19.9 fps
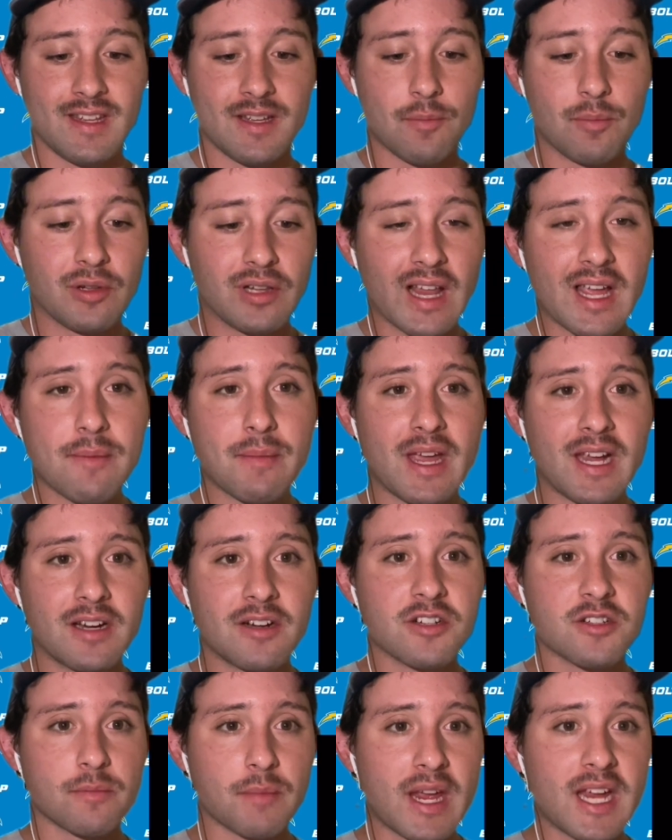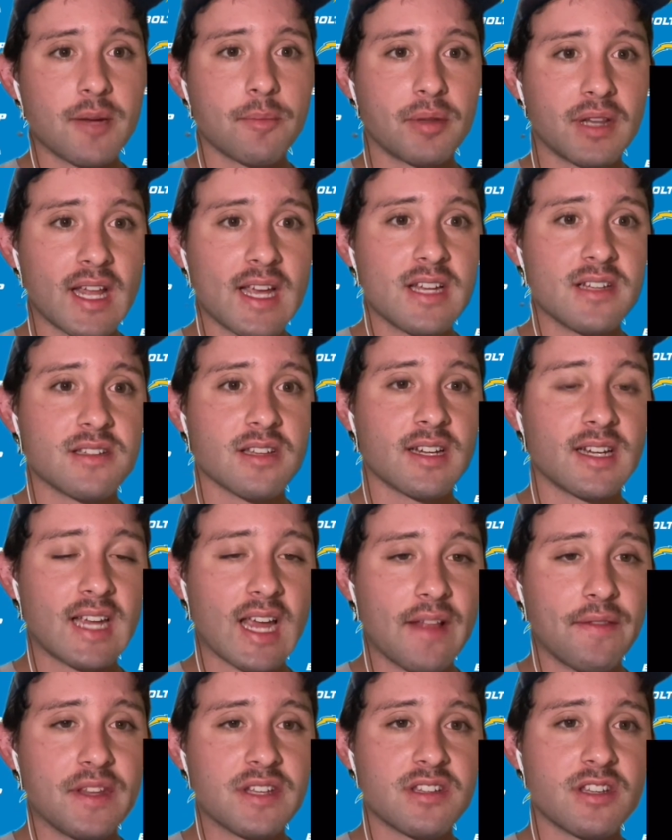playmakers make plays.
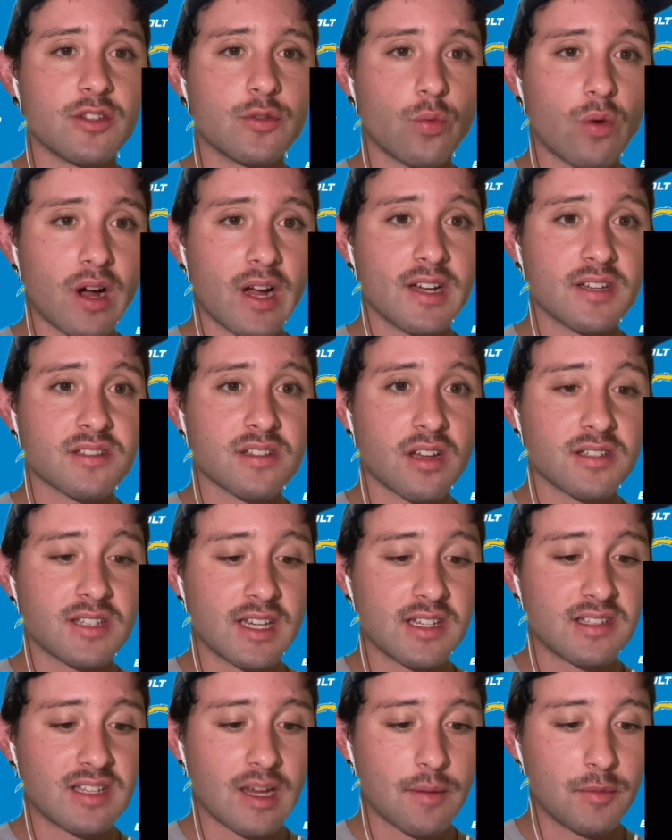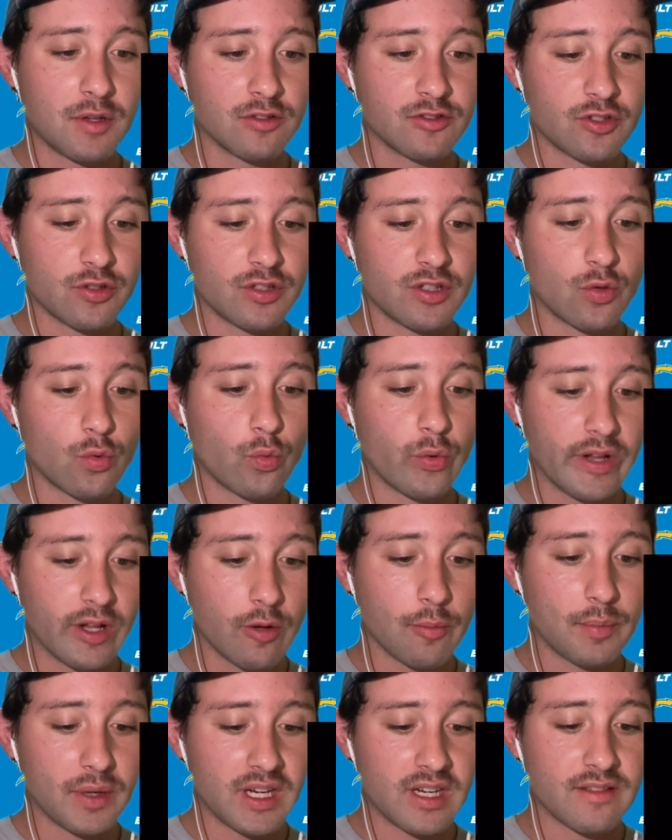Again, this is why Asante Samuel Jr. will
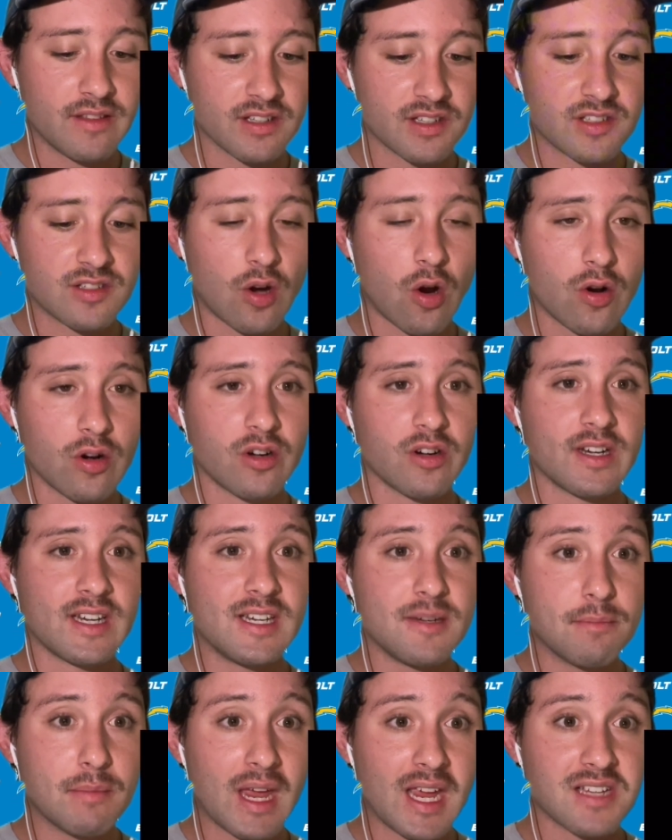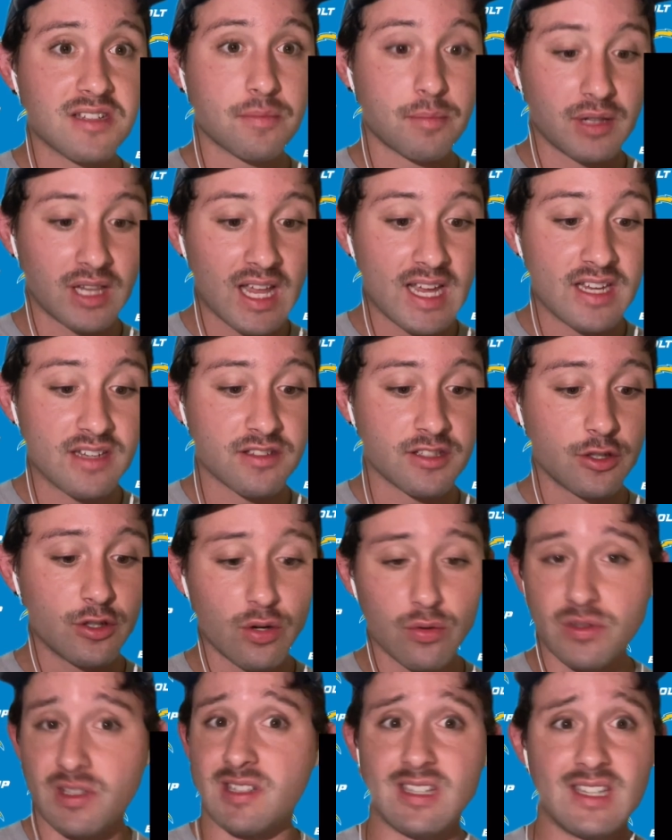be the starter. He makes plays. You
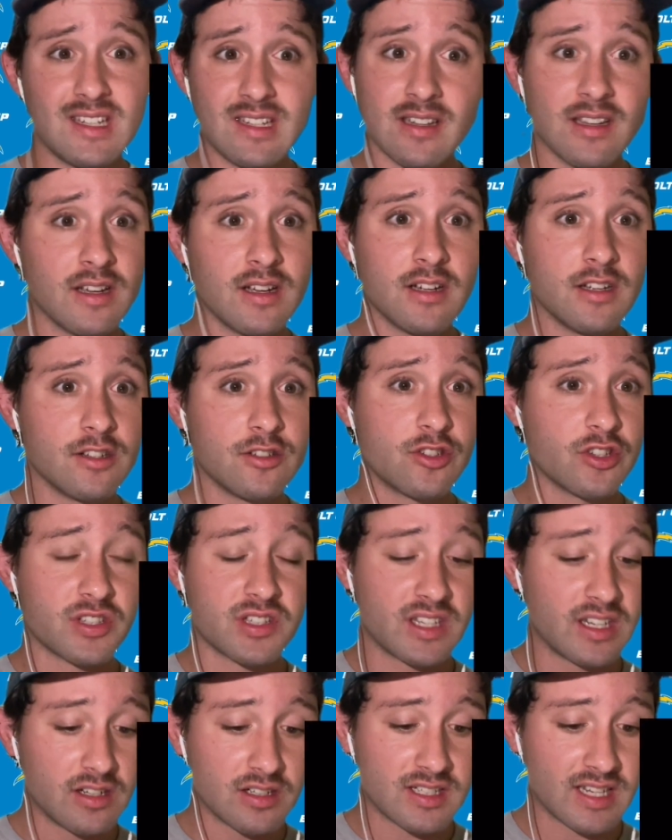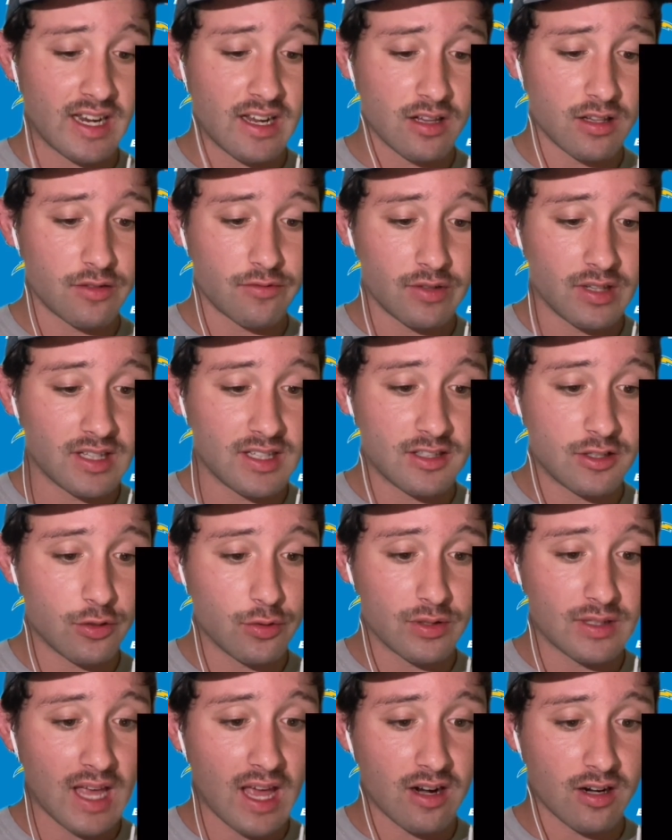don't see Jasir Taylor really
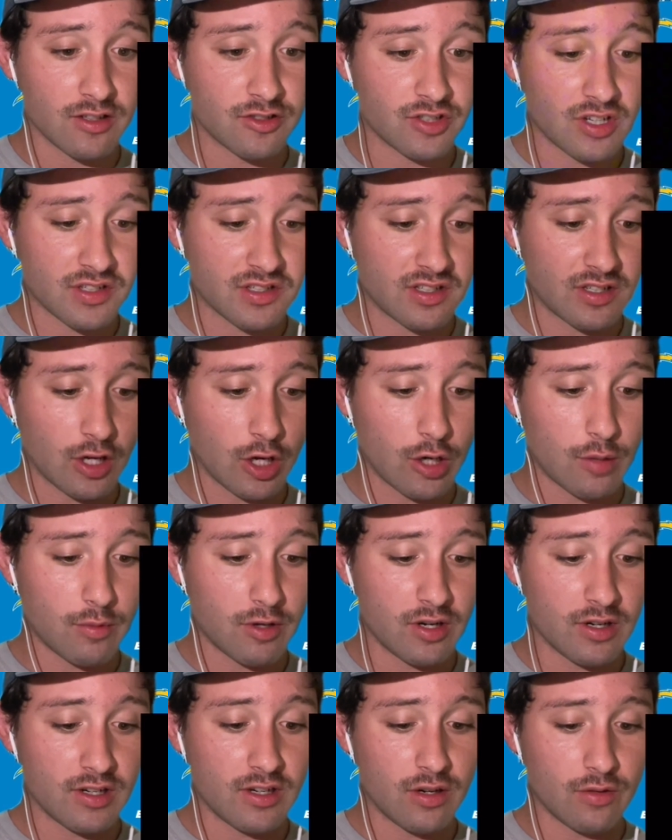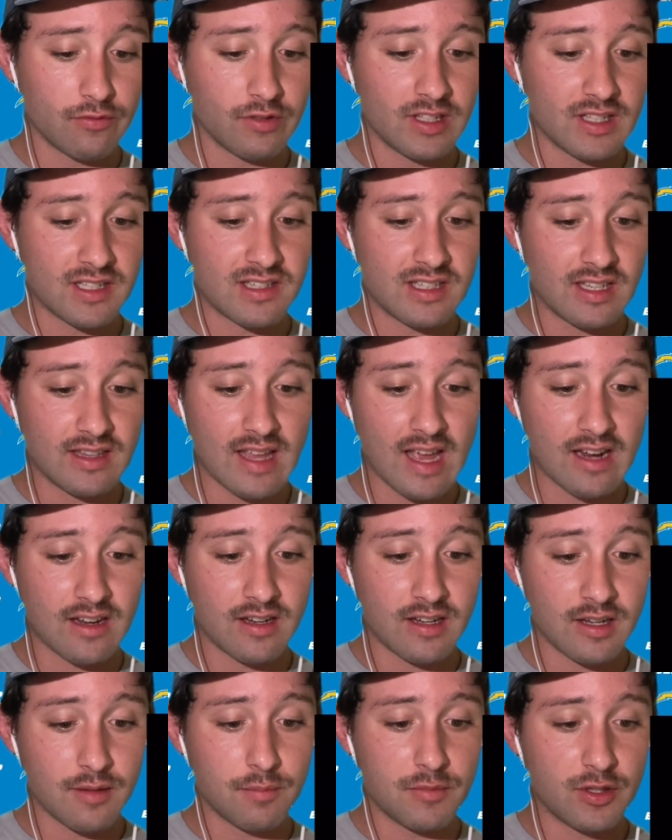doing that on Justin Herbert. You don't really see
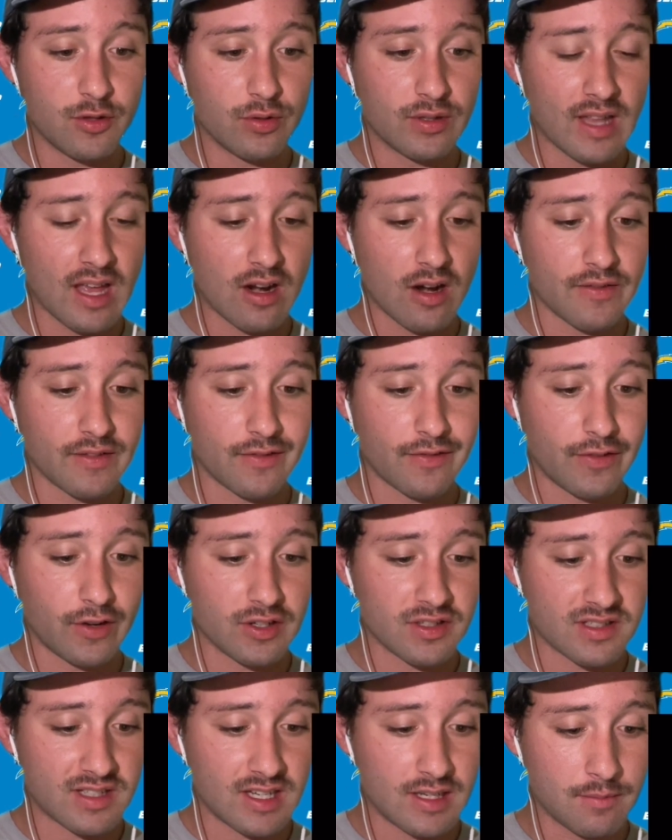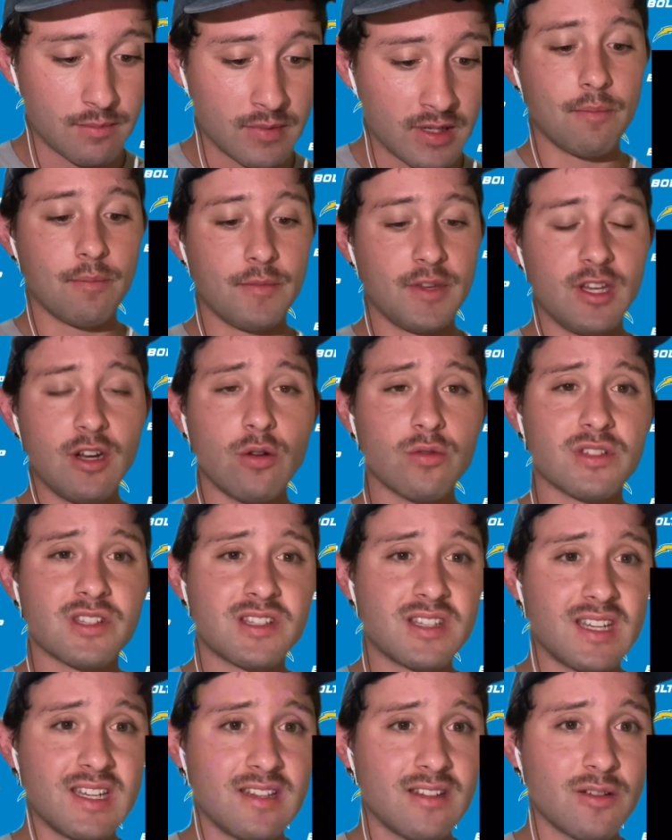him doing that on the first team. You don't
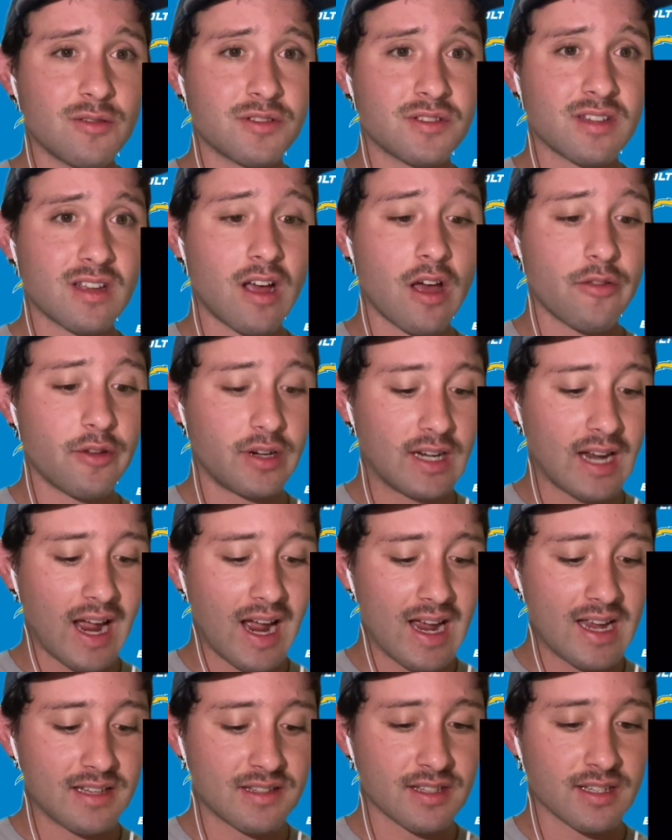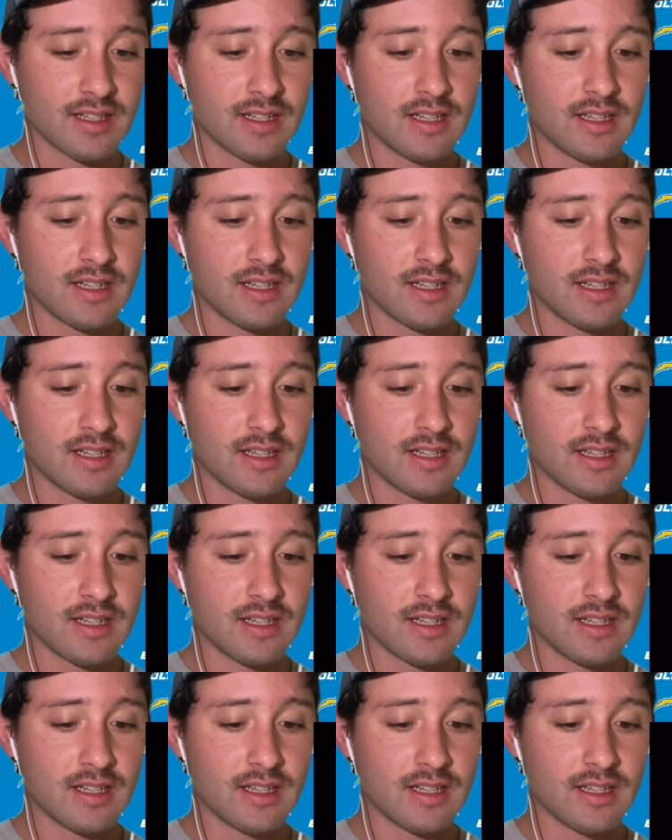see those other guys